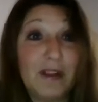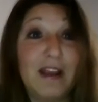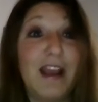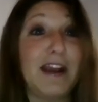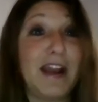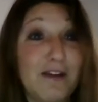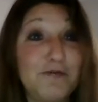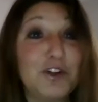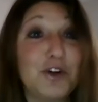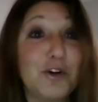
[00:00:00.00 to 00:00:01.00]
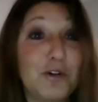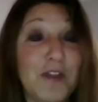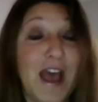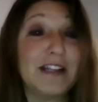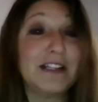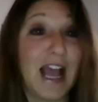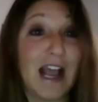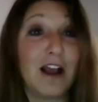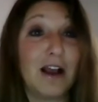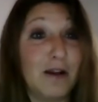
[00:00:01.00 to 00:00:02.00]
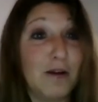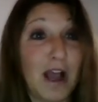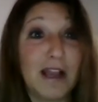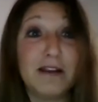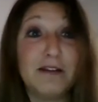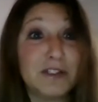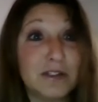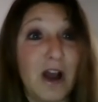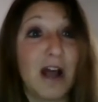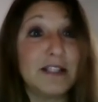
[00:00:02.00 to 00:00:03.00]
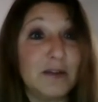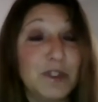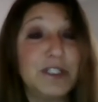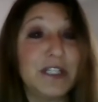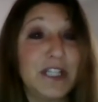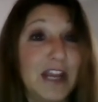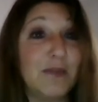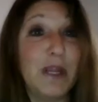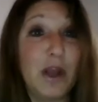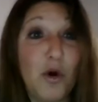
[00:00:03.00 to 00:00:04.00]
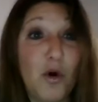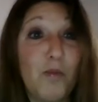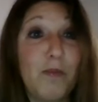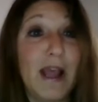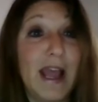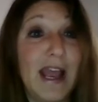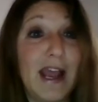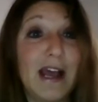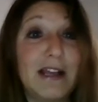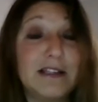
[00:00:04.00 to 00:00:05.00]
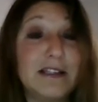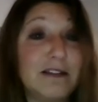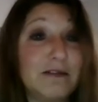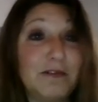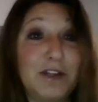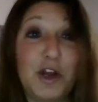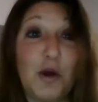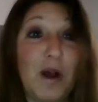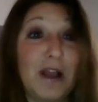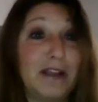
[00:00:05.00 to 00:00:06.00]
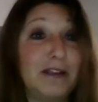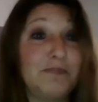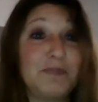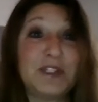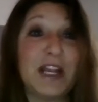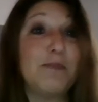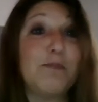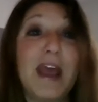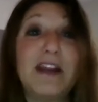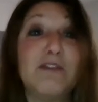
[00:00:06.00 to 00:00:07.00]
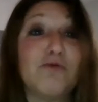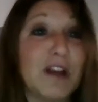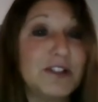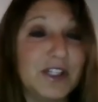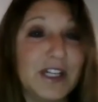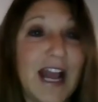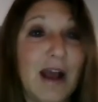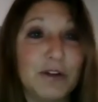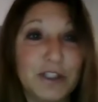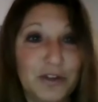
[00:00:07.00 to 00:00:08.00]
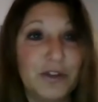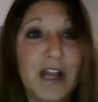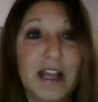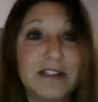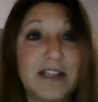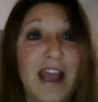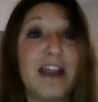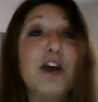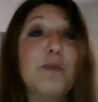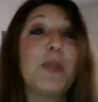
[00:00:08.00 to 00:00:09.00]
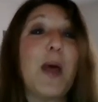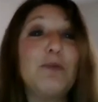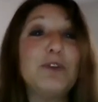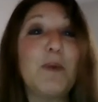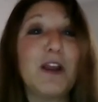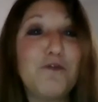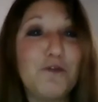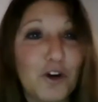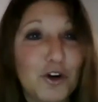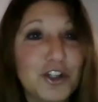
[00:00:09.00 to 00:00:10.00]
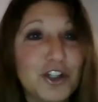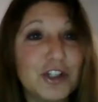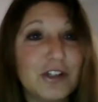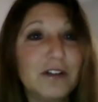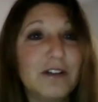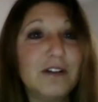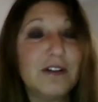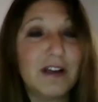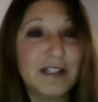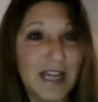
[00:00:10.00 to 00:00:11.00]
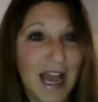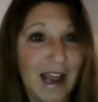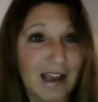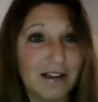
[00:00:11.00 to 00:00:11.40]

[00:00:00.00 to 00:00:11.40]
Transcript: And after that attack, I got someone to take me home and, you know, I stayed in bed and rested it out until the next day. But that was my first attack.